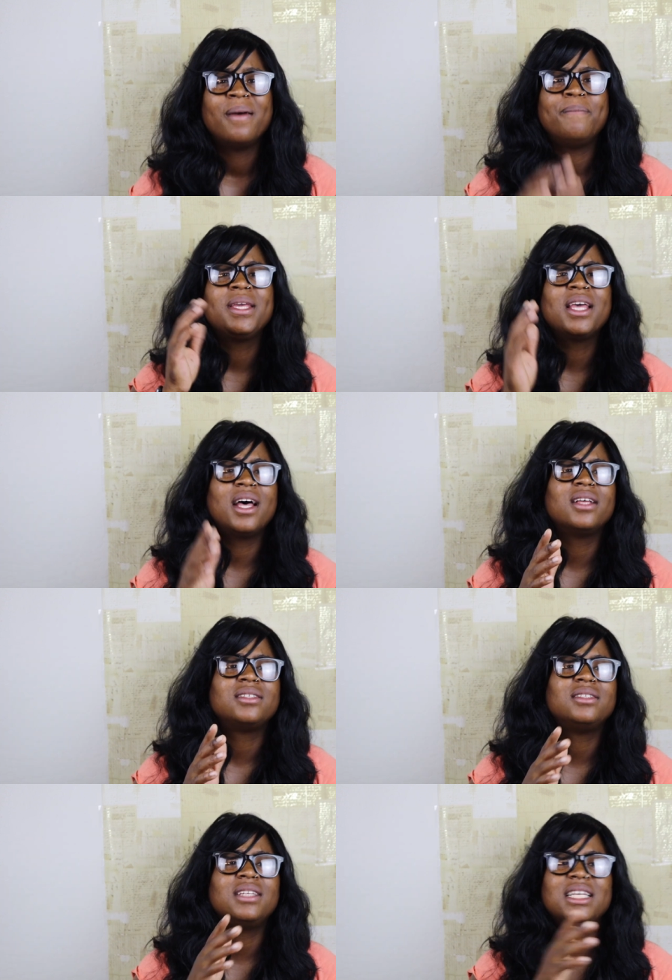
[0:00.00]

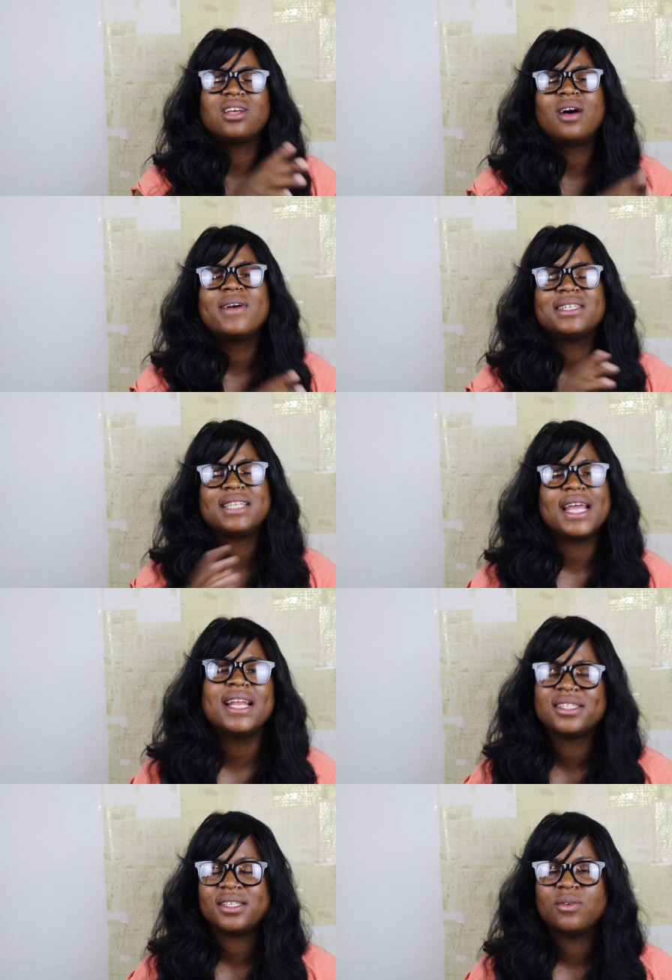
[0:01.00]
because it's always the
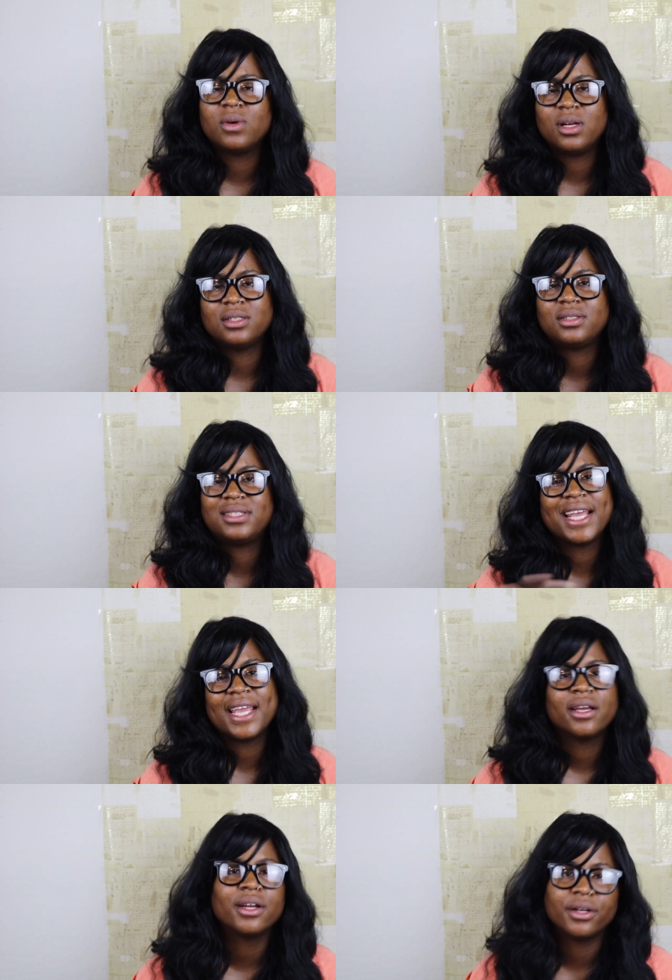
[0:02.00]
innocent ones that
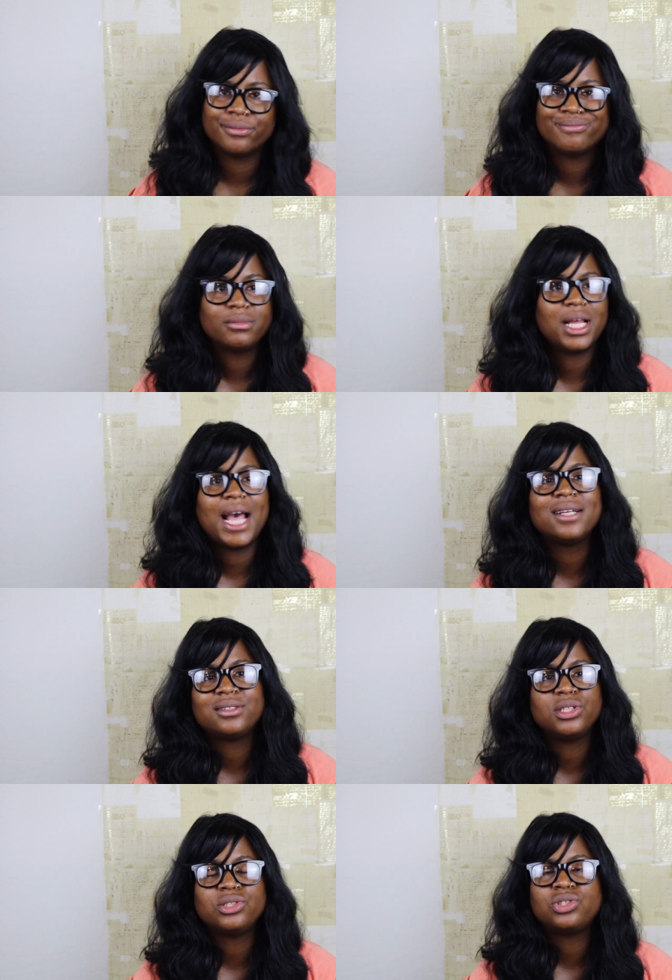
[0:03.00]
get hurt. I done
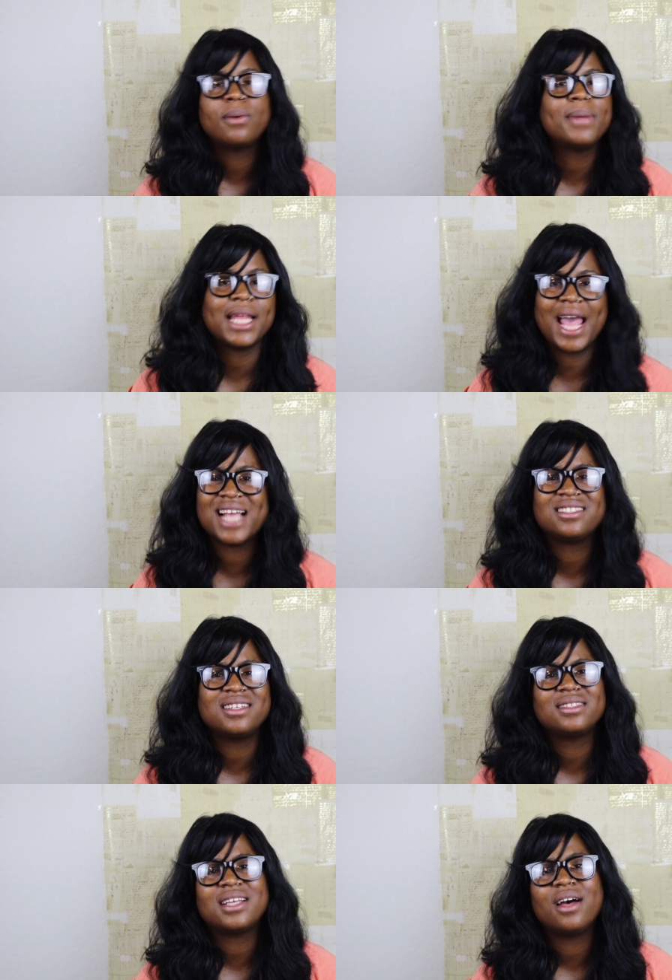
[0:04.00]
seen so many
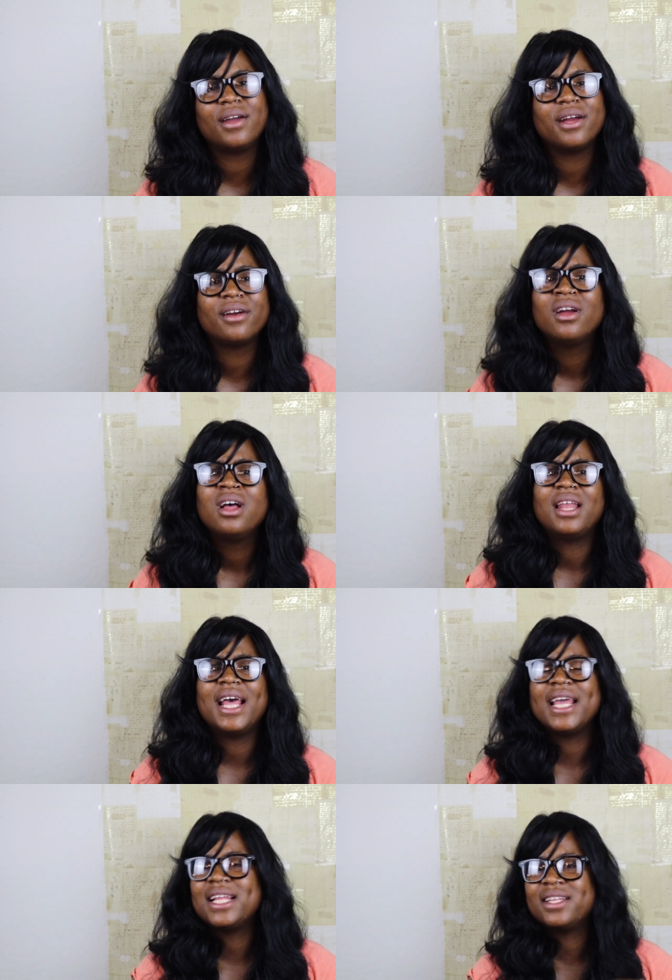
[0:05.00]
accidents out here,
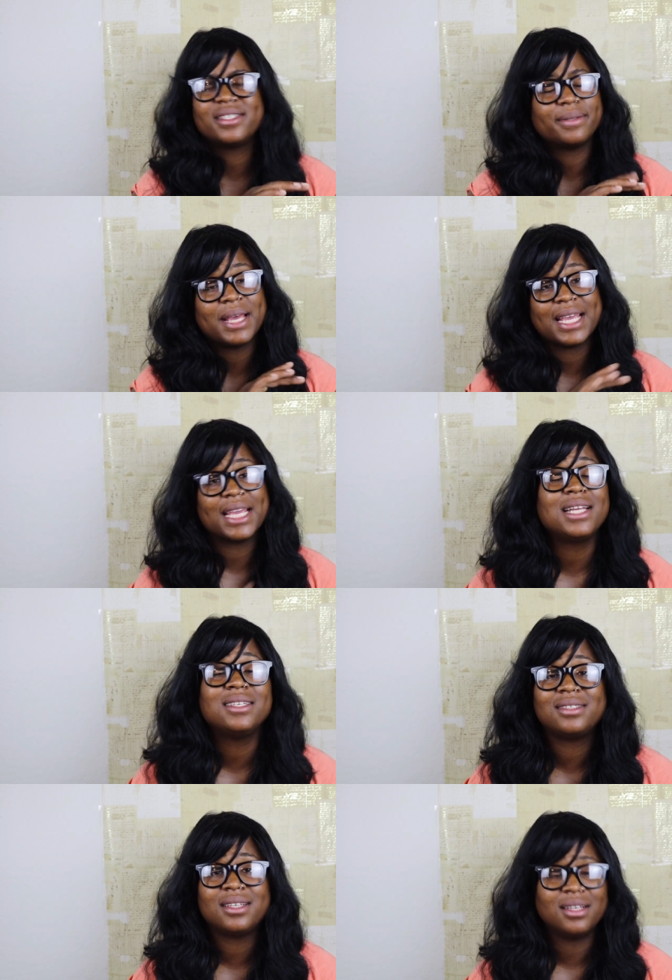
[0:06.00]
like, it doesn't make
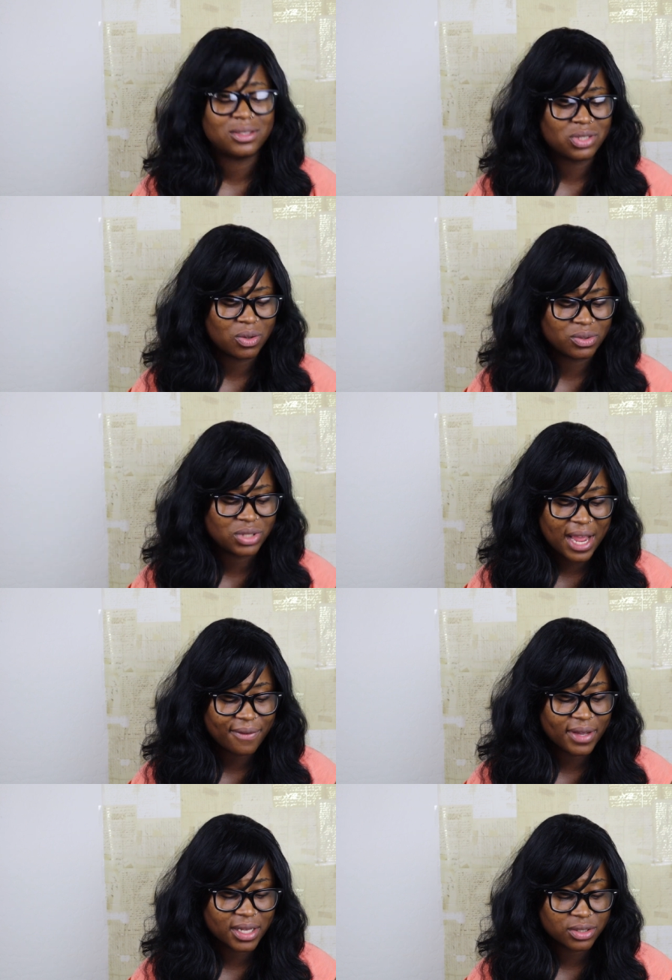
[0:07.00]
any sense. So
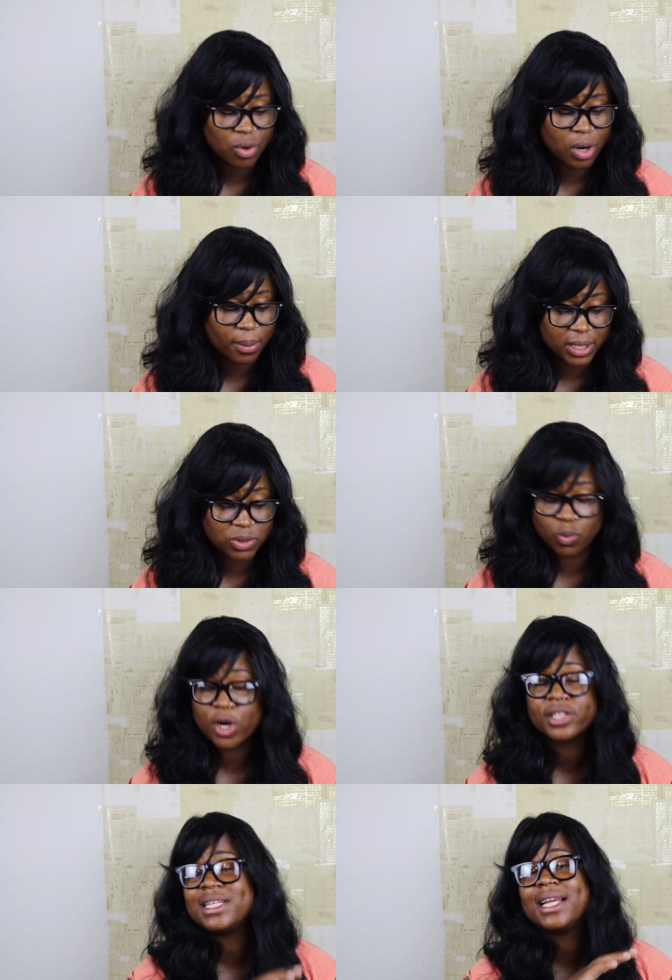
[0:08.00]
traffic is horrible. It's
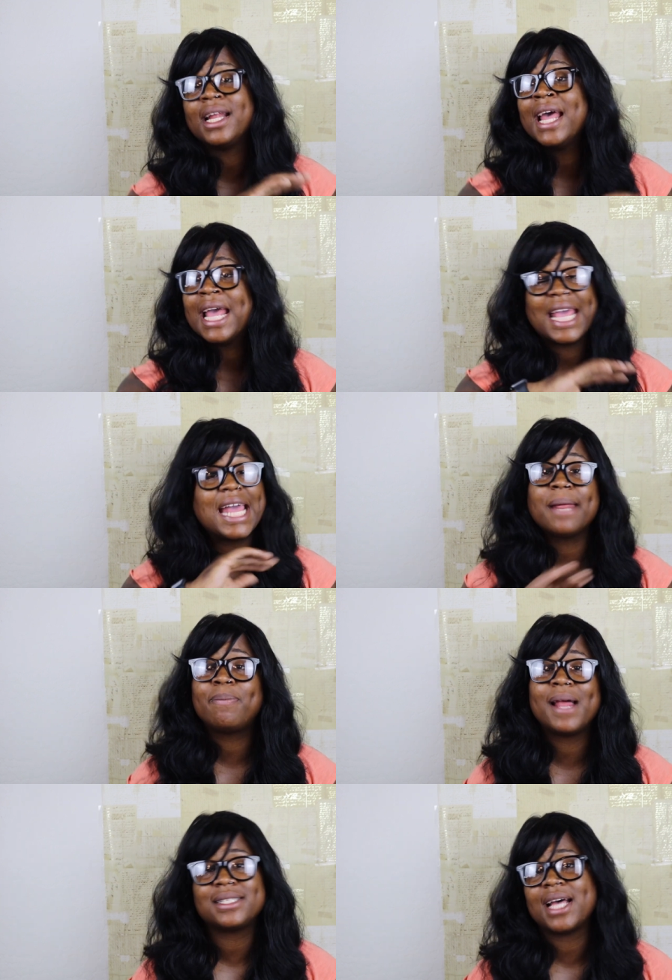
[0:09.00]
worse than any
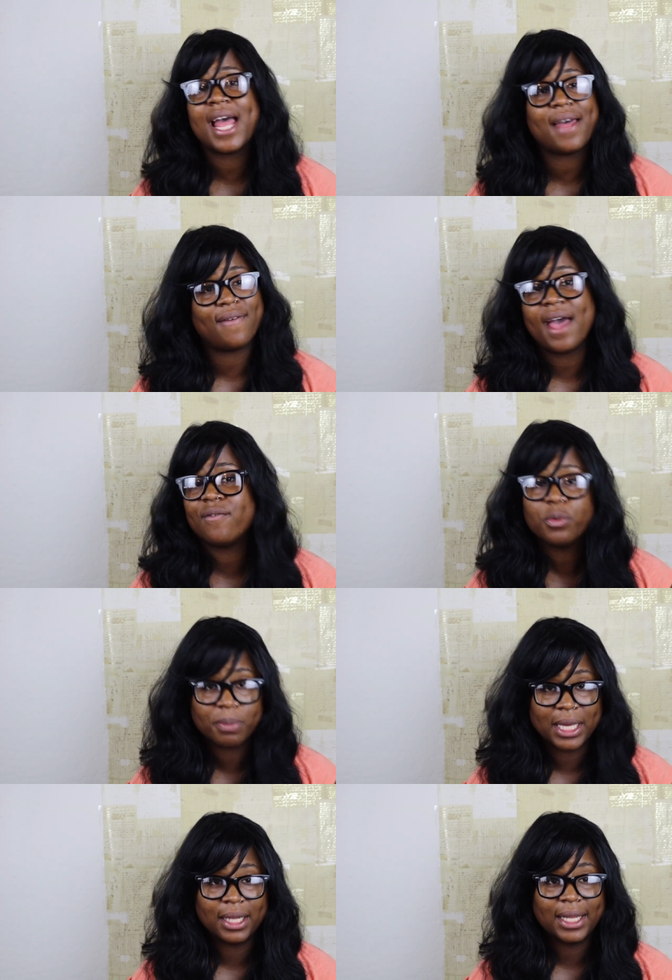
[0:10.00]
place I have ever
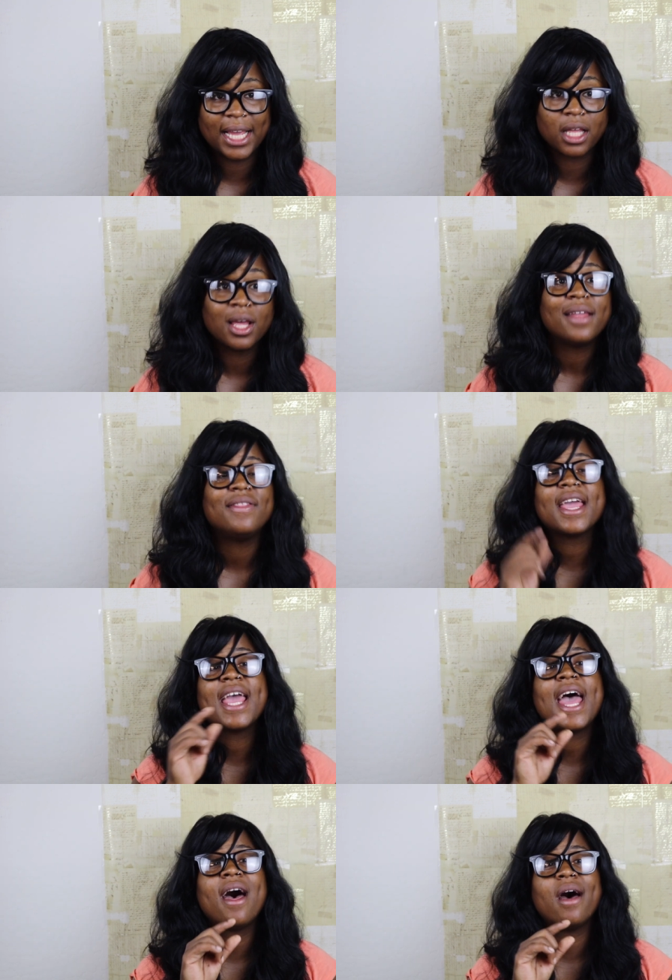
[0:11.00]
been. Like, they
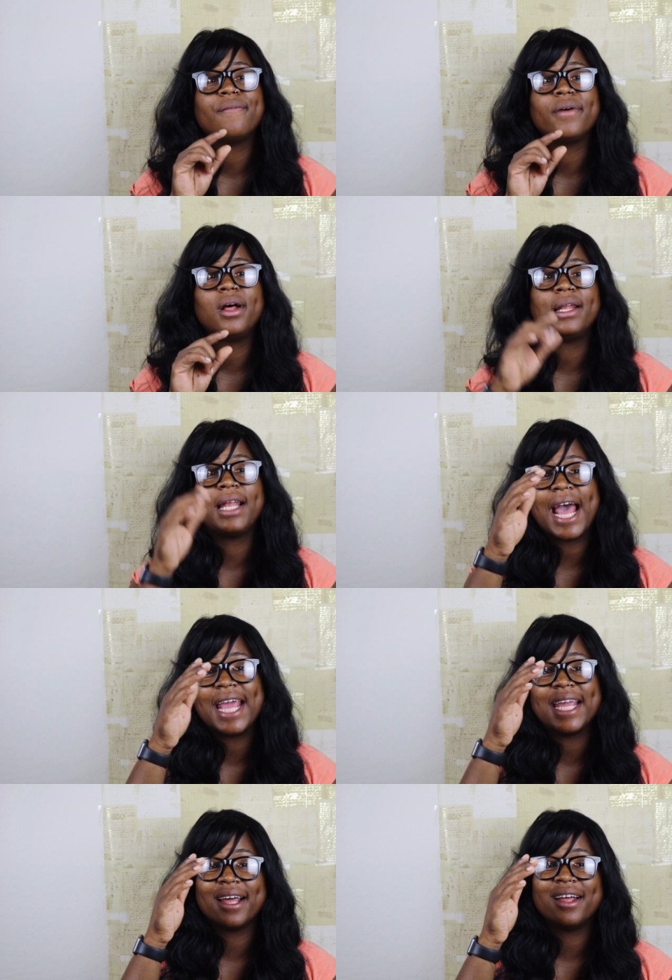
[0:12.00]
have a
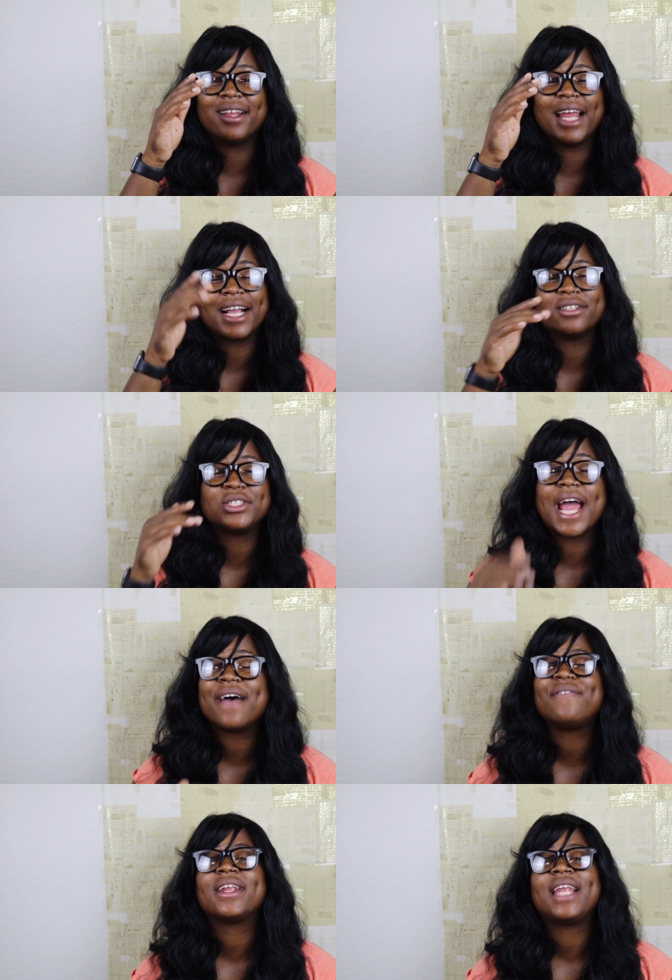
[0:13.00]
light, like a
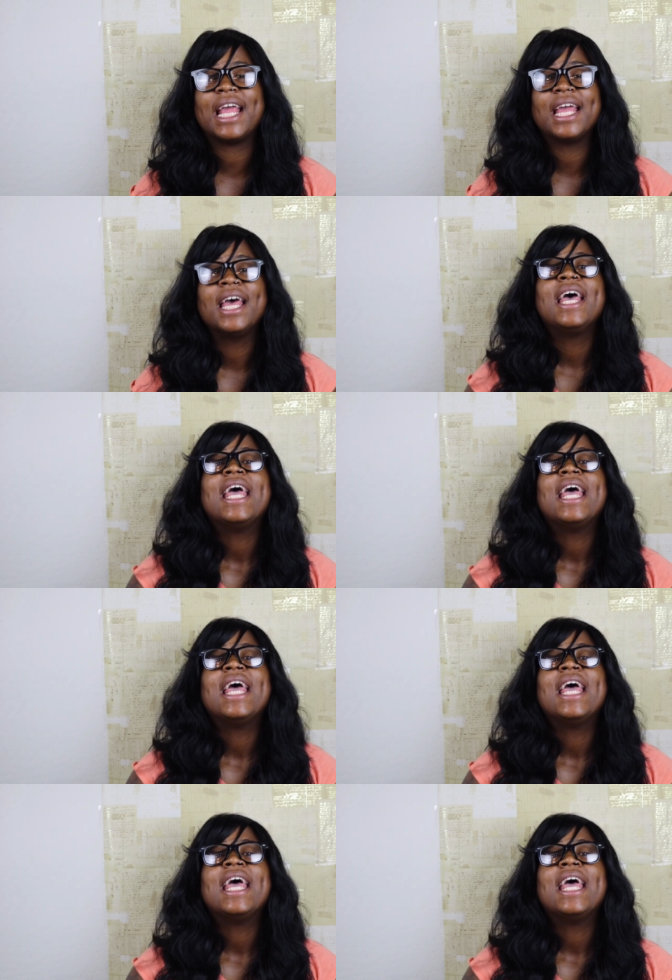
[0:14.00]
traffic light